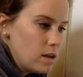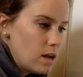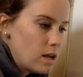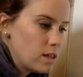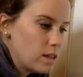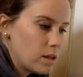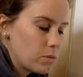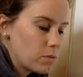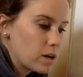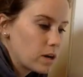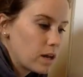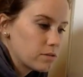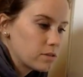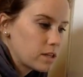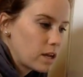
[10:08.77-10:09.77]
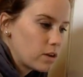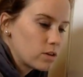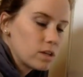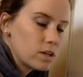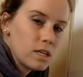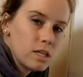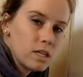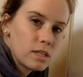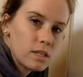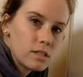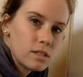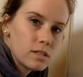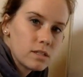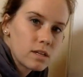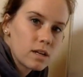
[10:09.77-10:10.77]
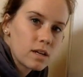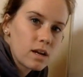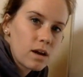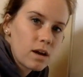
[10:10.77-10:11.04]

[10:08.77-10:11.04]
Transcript: And then we're going to have cytokinesis that's going to